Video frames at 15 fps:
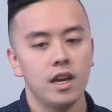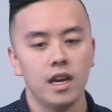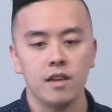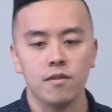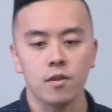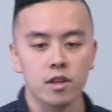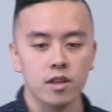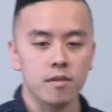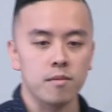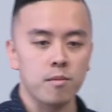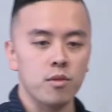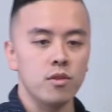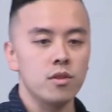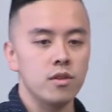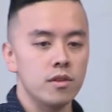and really
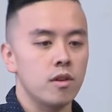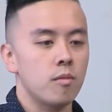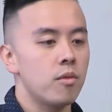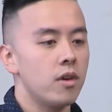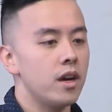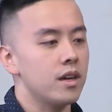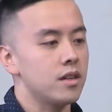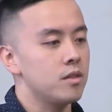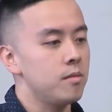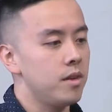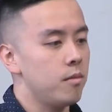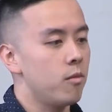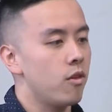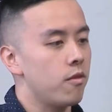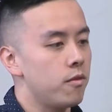pull your product to
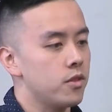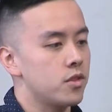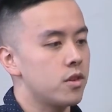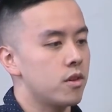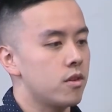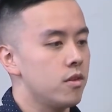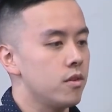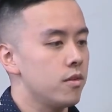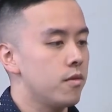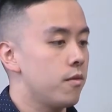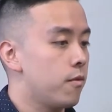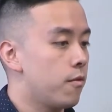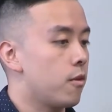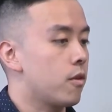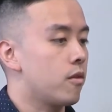be more full circle
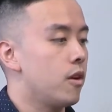for